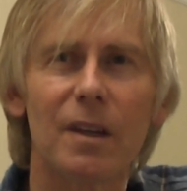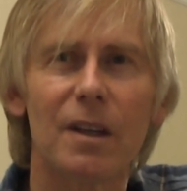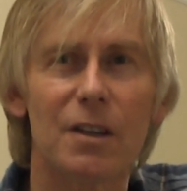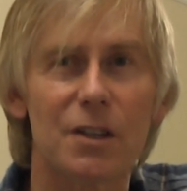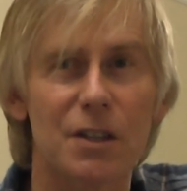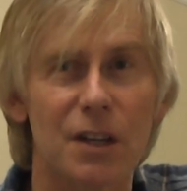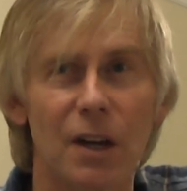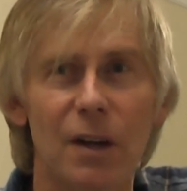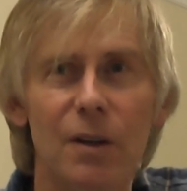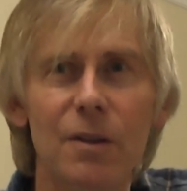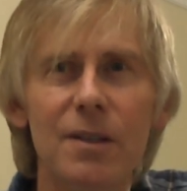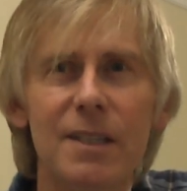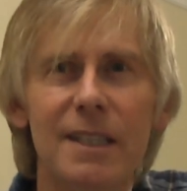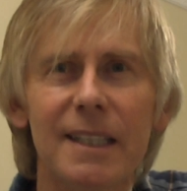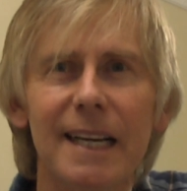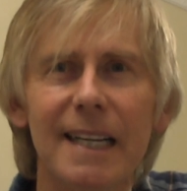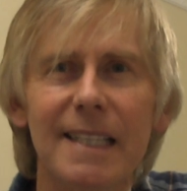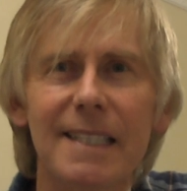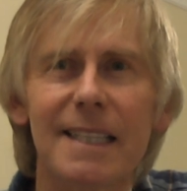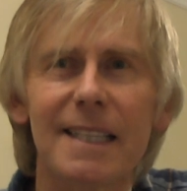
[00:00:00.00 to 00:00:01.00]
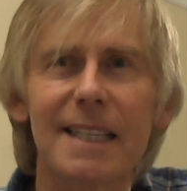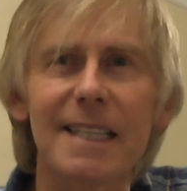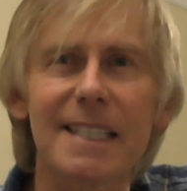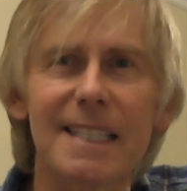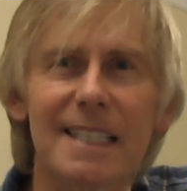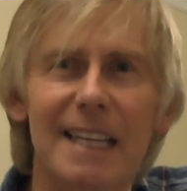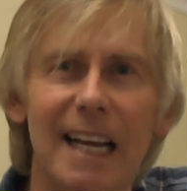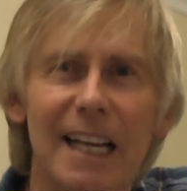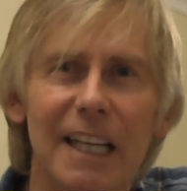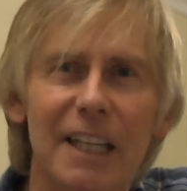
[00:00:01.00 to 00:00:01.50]
So to get to this
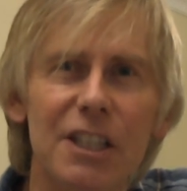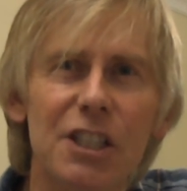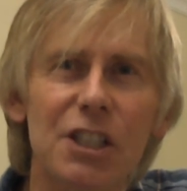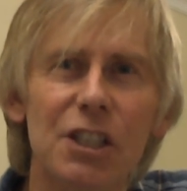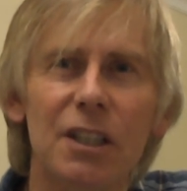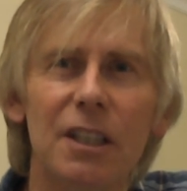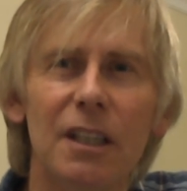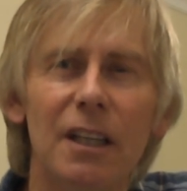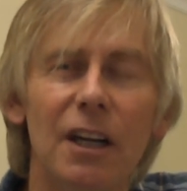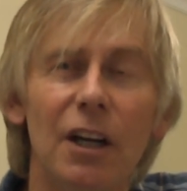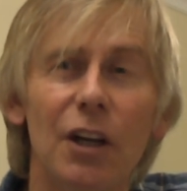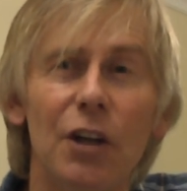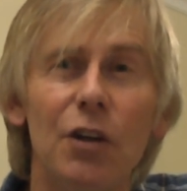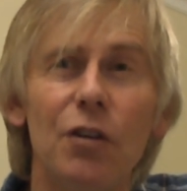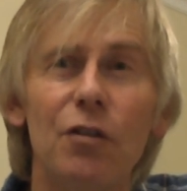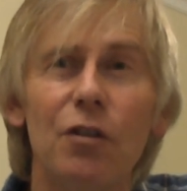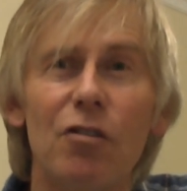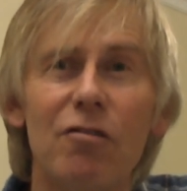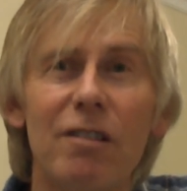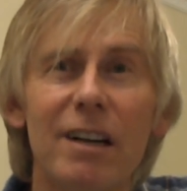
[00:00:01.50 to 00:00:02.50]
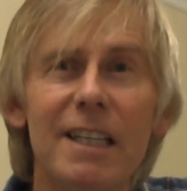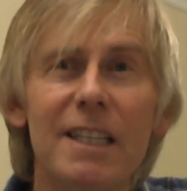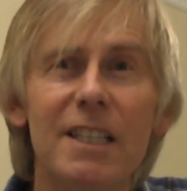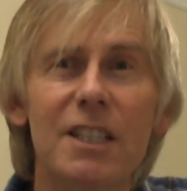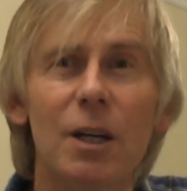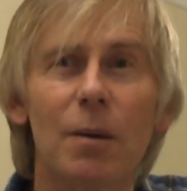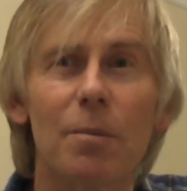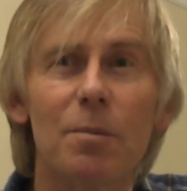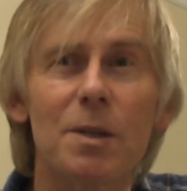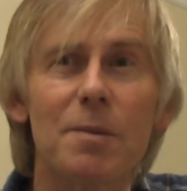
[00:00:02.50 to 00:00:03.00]
stage, you've already
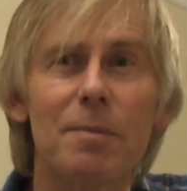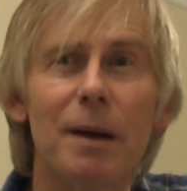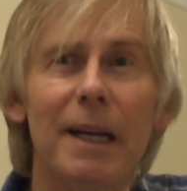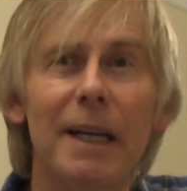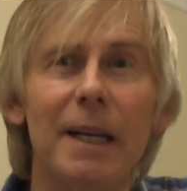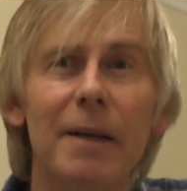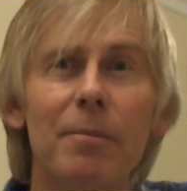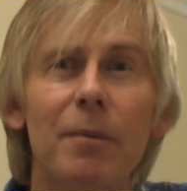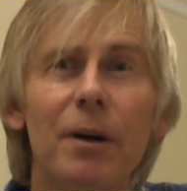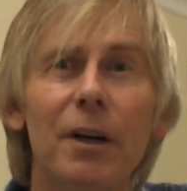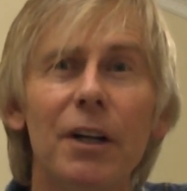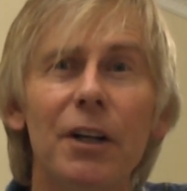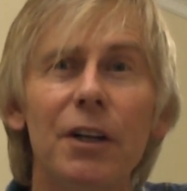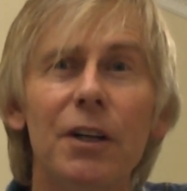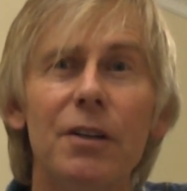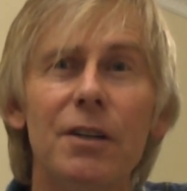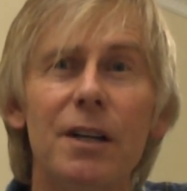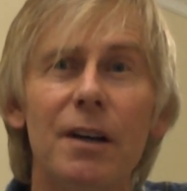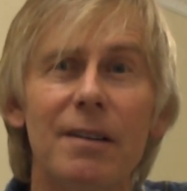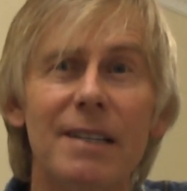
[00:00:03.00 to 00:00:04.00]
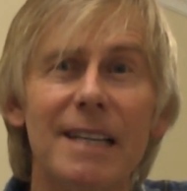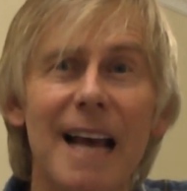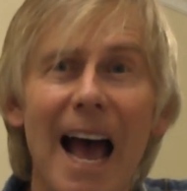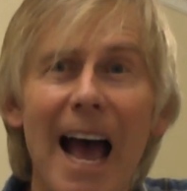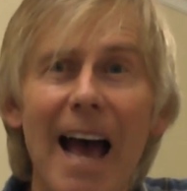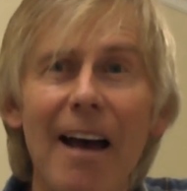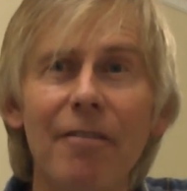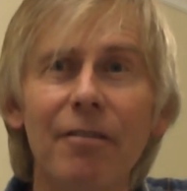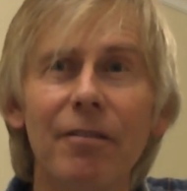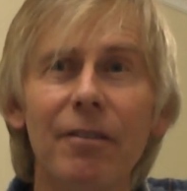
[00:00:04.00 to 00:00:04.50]
stopped spending money you don't
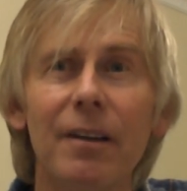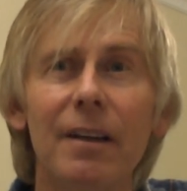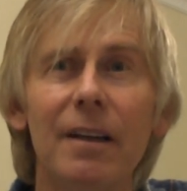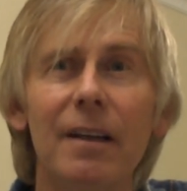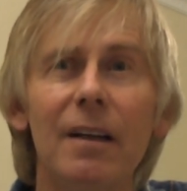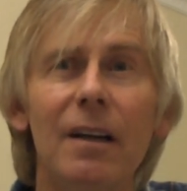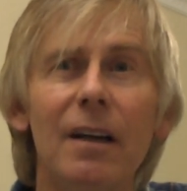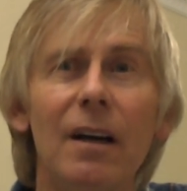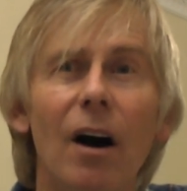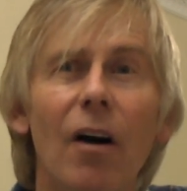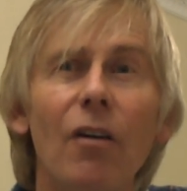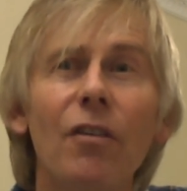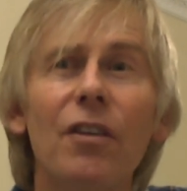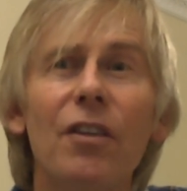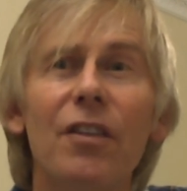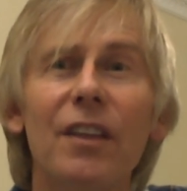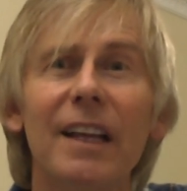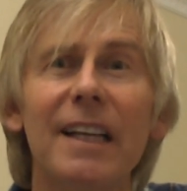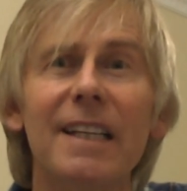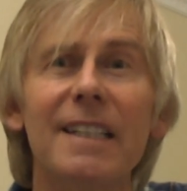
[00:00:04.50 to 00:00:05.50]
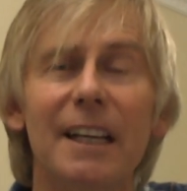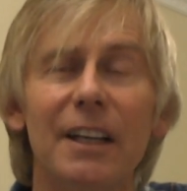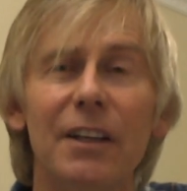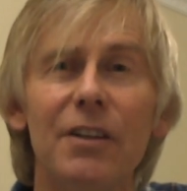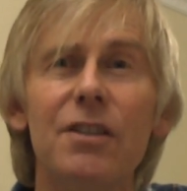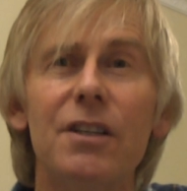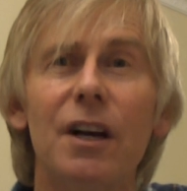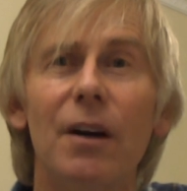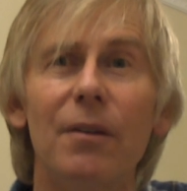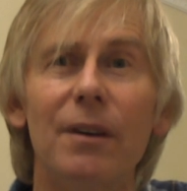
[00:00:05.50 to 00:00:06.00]
have on things that
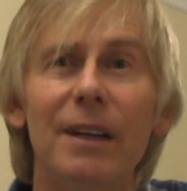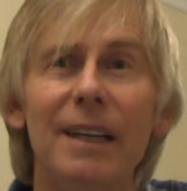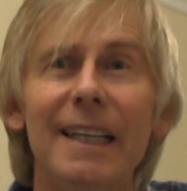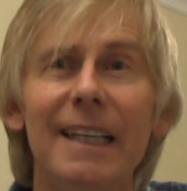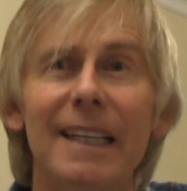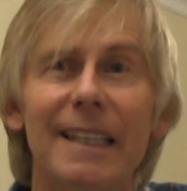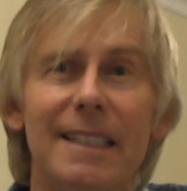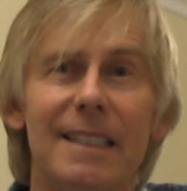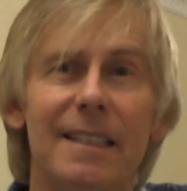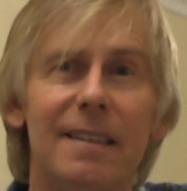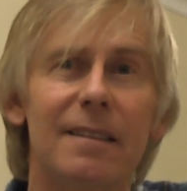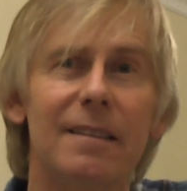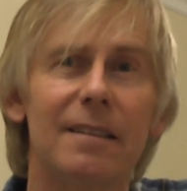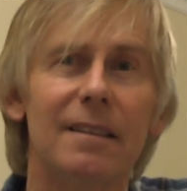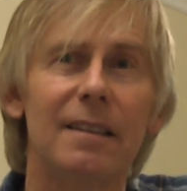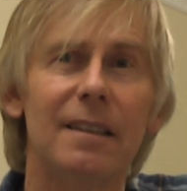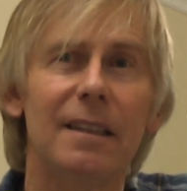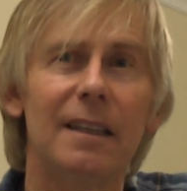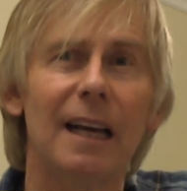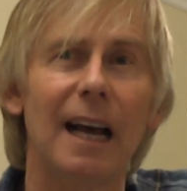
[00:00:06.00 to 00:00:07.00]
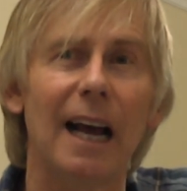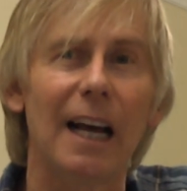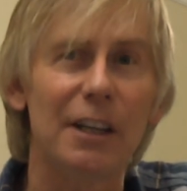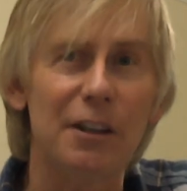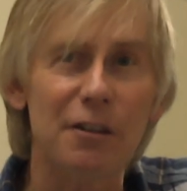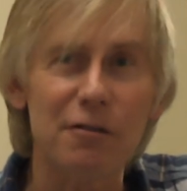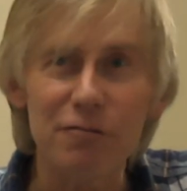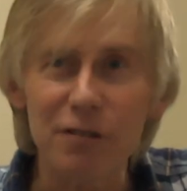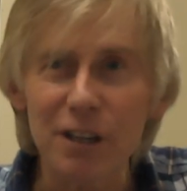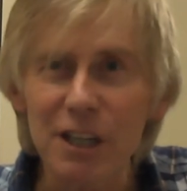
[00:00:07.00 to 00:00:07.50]
you don't need. And
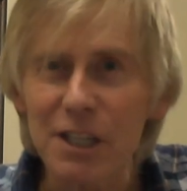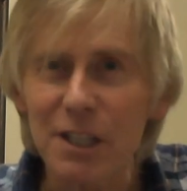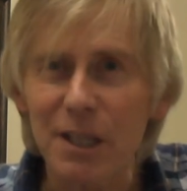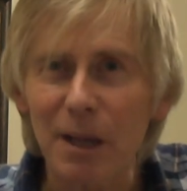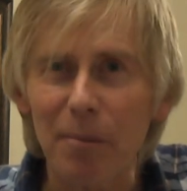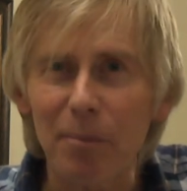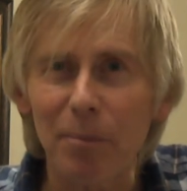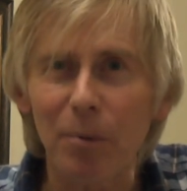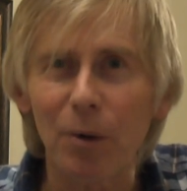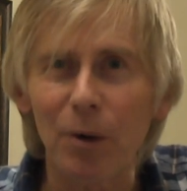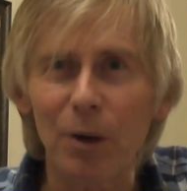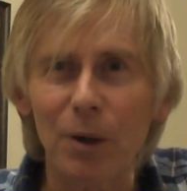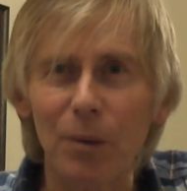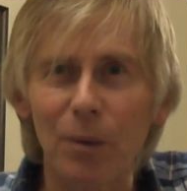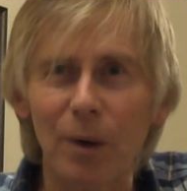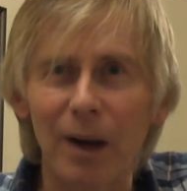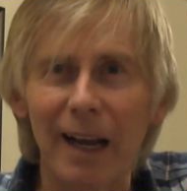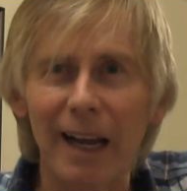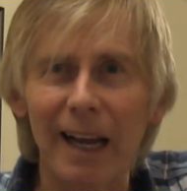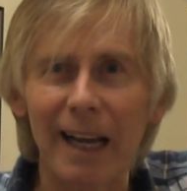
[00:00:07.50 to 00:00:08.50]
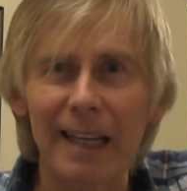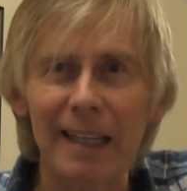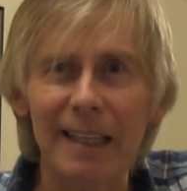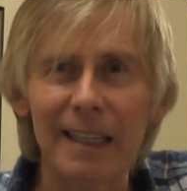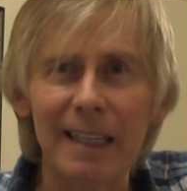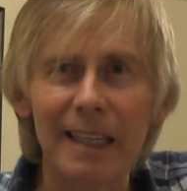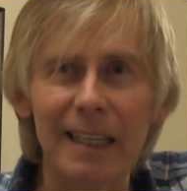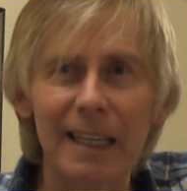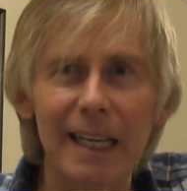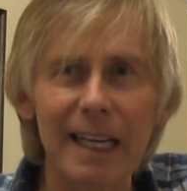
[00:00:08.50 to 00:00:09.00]
you've reached that point where
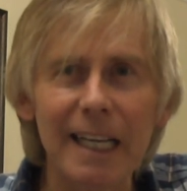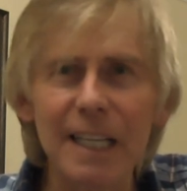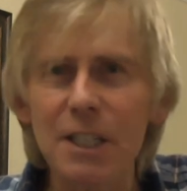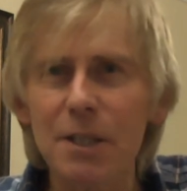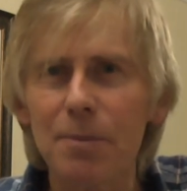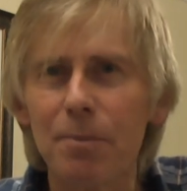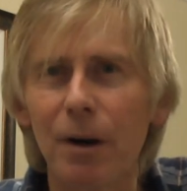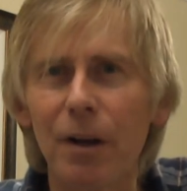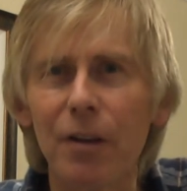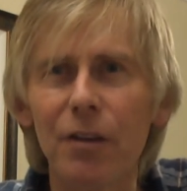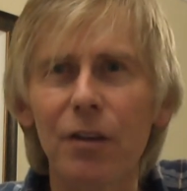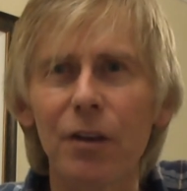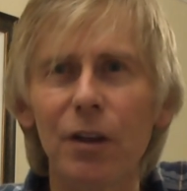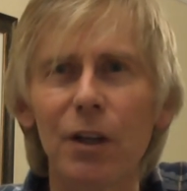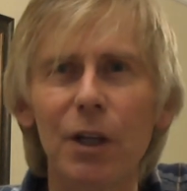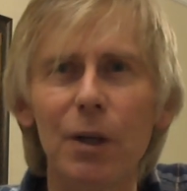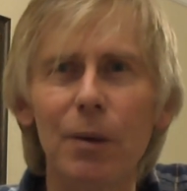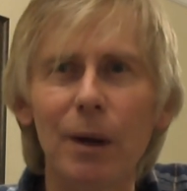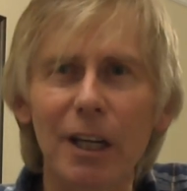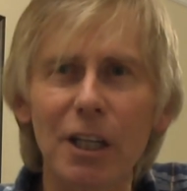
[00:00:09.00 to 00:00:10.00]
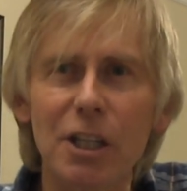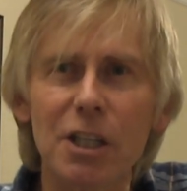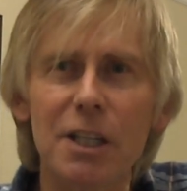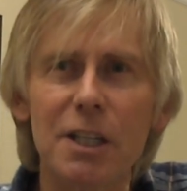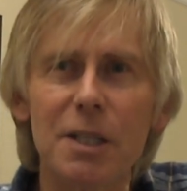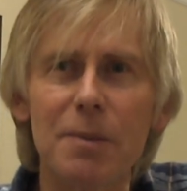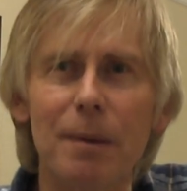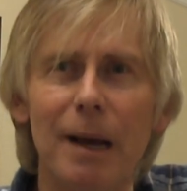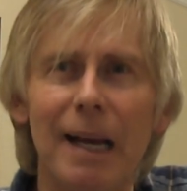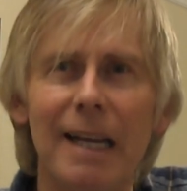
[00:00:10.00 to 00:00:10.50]
each month you actually
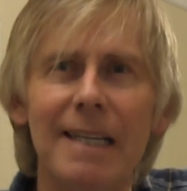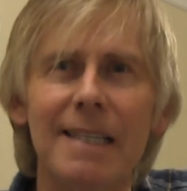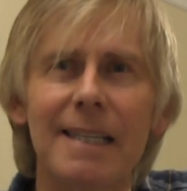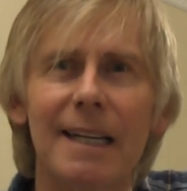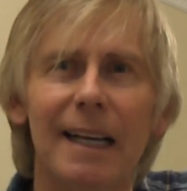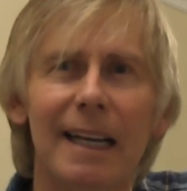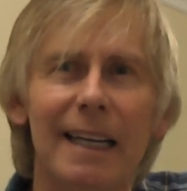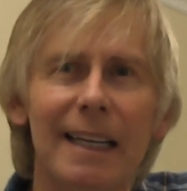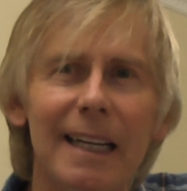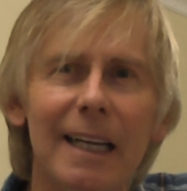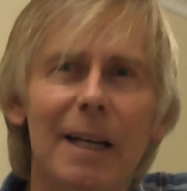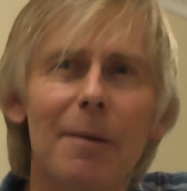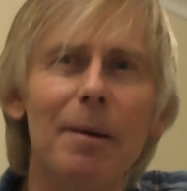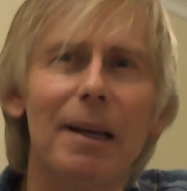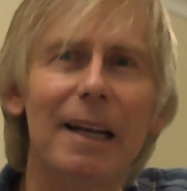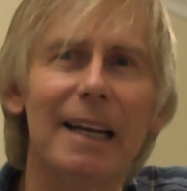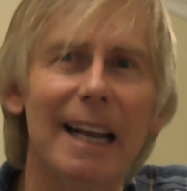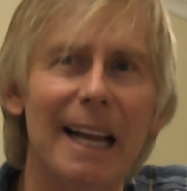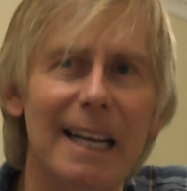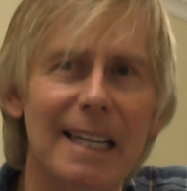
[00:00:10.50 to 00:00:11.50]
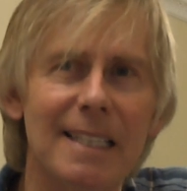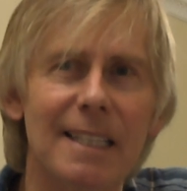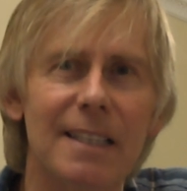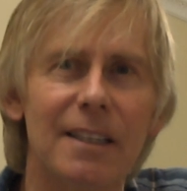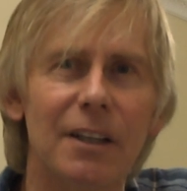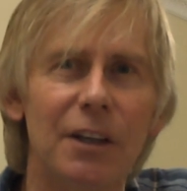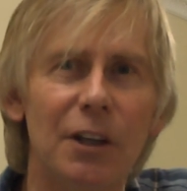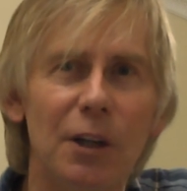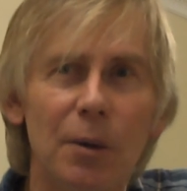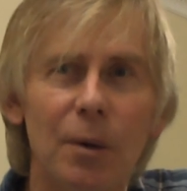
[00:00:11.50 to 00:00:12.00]
spend a little bit less
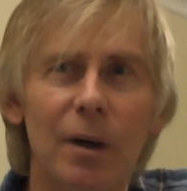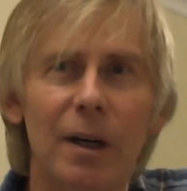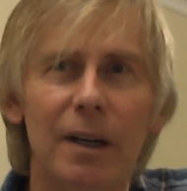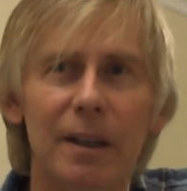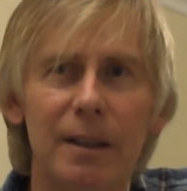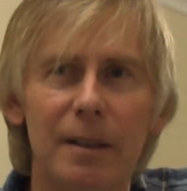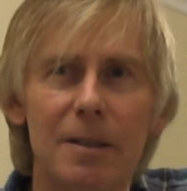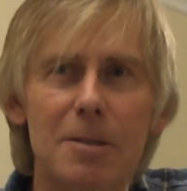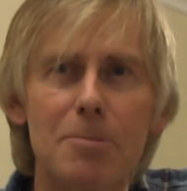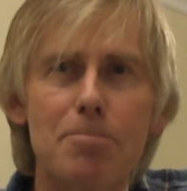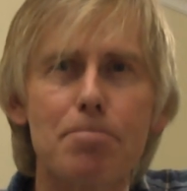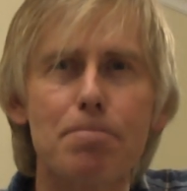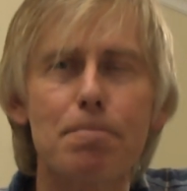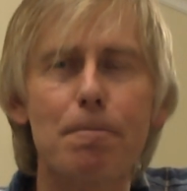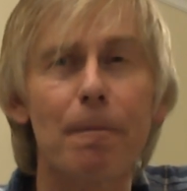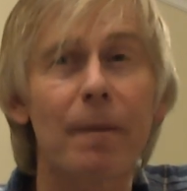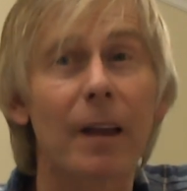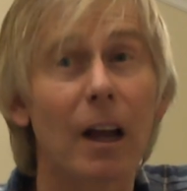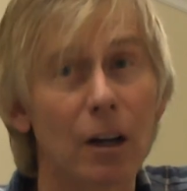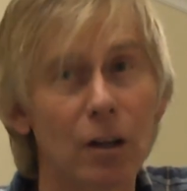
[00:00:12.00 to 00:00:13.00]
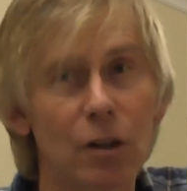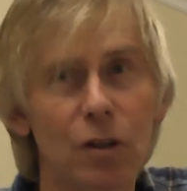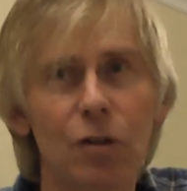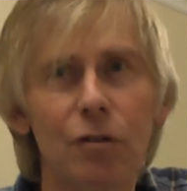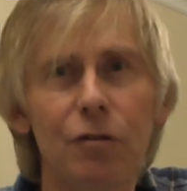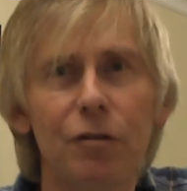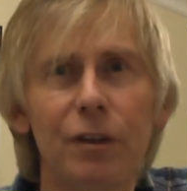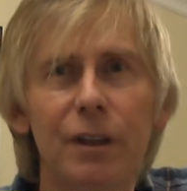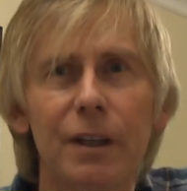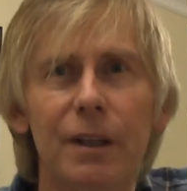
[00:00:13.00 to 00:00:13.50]
than you earn.
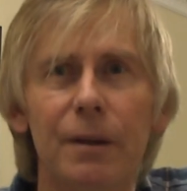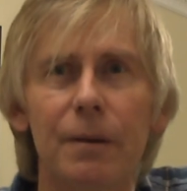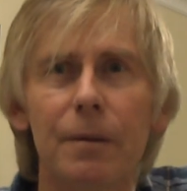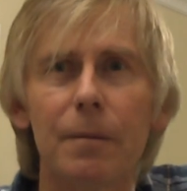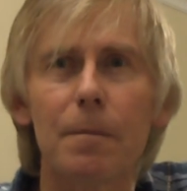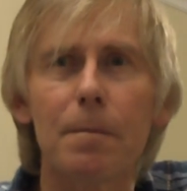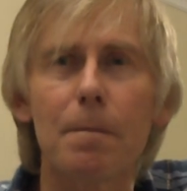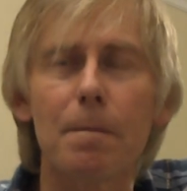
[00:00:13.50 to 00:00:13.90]
Good for you.